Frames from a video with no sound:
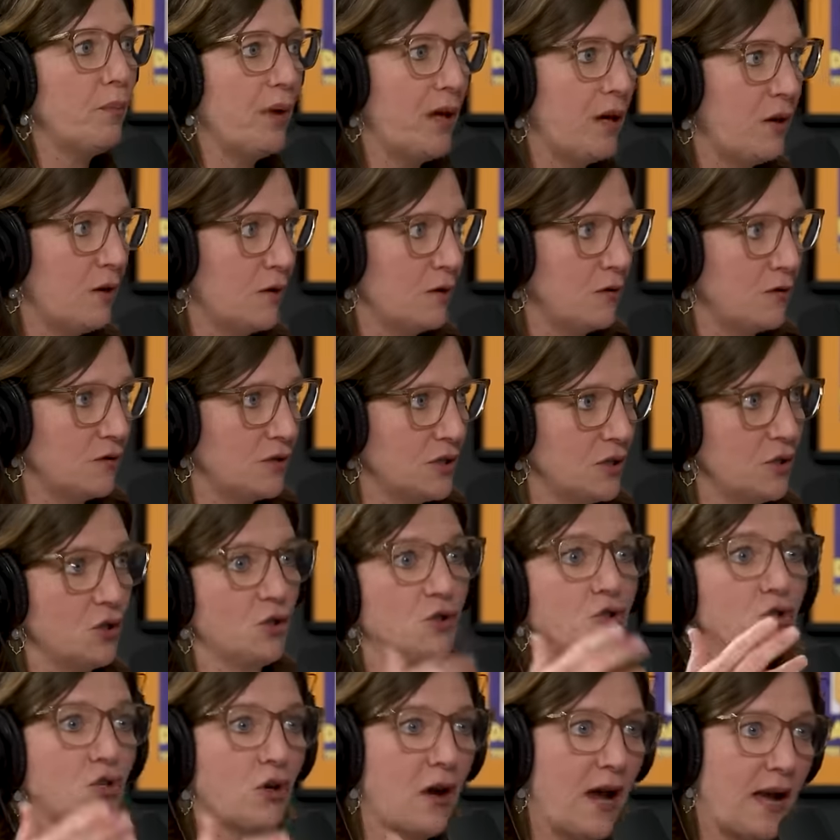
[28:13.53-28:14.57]
competitors and
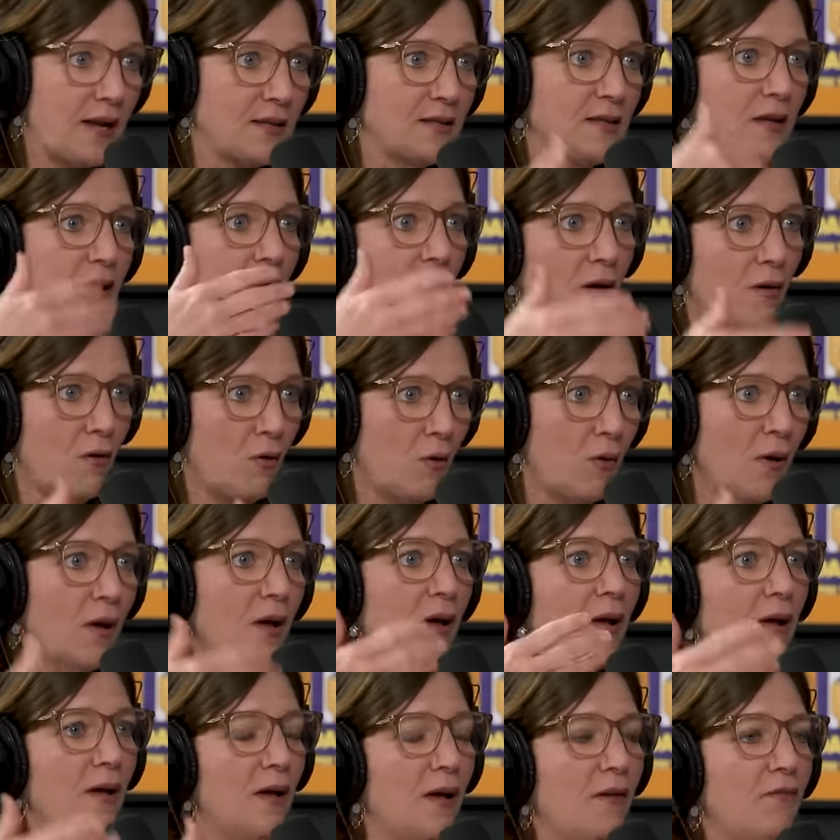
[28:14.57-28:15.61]
your tracks and all
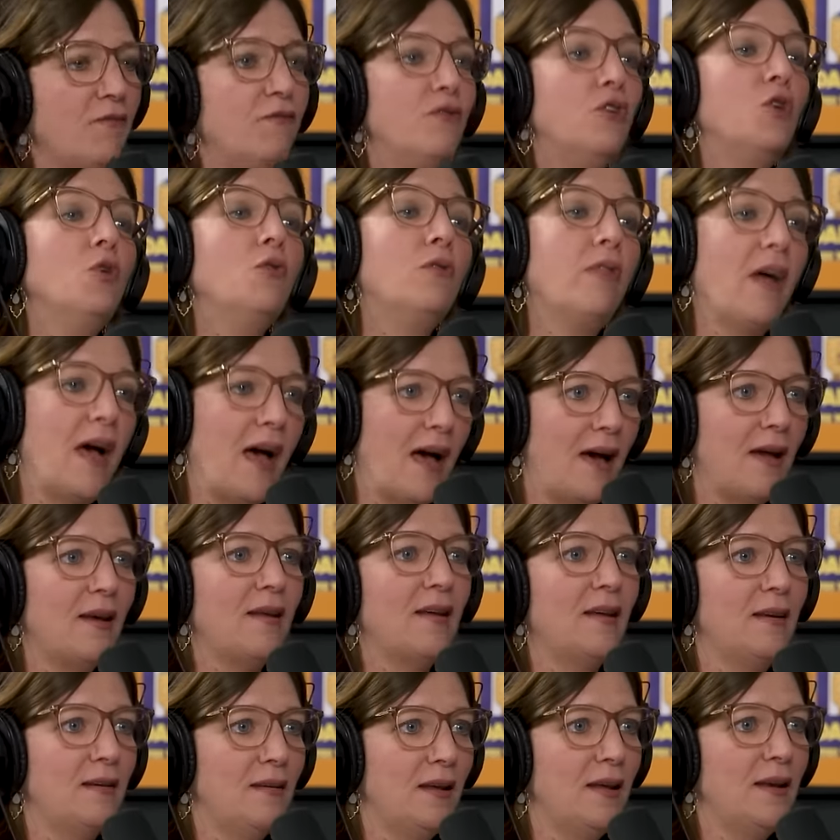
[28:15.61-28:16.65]
view that
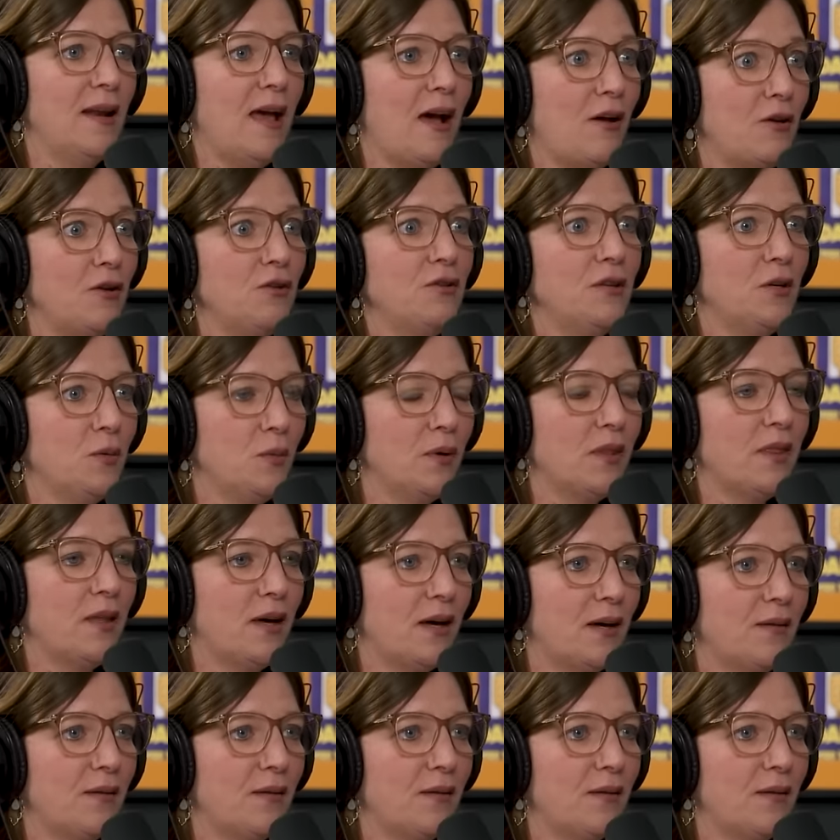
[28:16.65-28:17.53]
and how you deal with